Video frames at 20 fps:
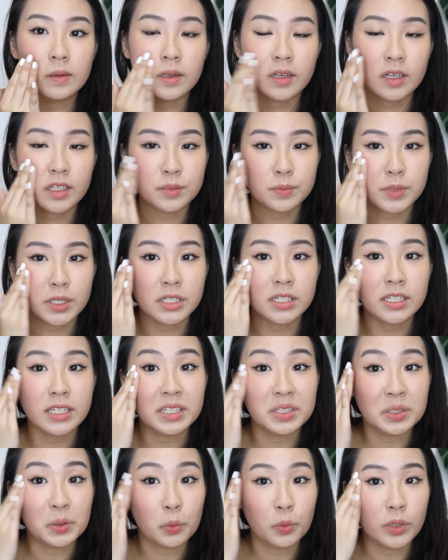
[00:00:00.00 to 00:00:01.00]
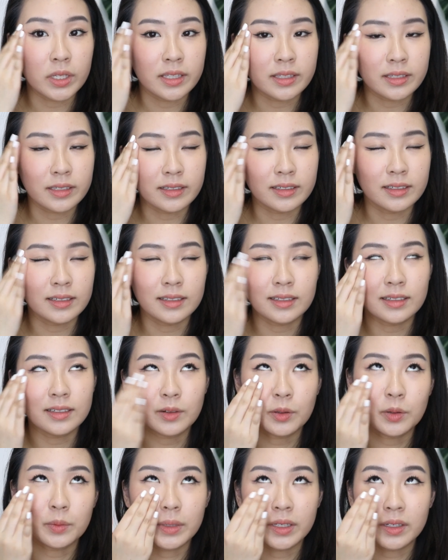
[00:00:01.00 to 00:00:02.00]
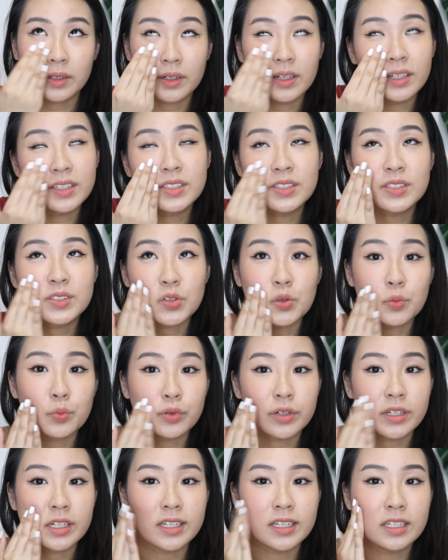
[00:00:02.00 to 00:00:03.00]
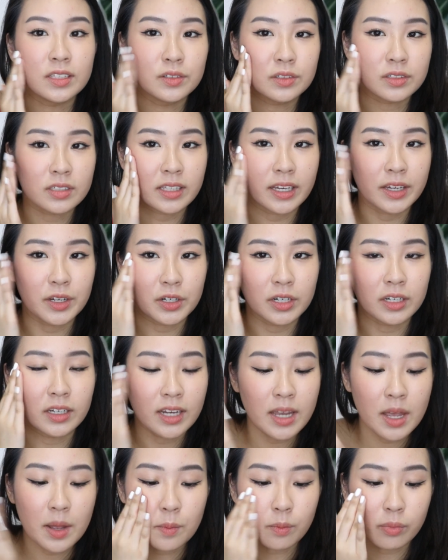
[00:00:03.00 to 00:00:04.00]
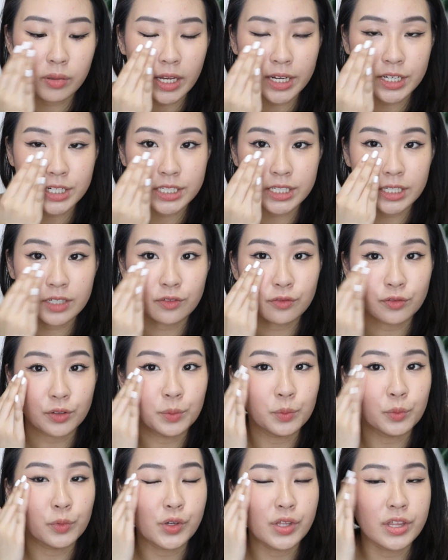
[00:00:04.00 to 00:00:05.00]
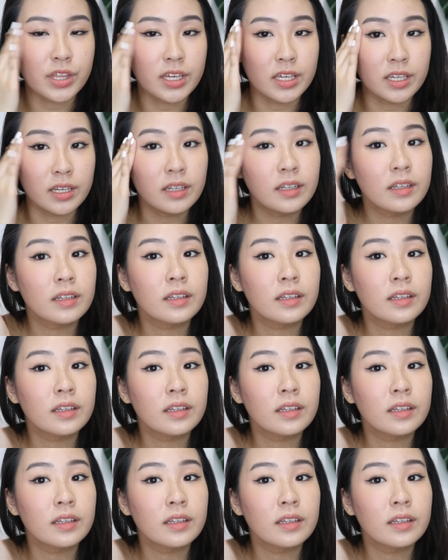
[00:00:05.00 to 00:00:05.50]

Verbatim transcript: especially in the winter. Oh my god, it's so pretty. It looks like you're blushing from within.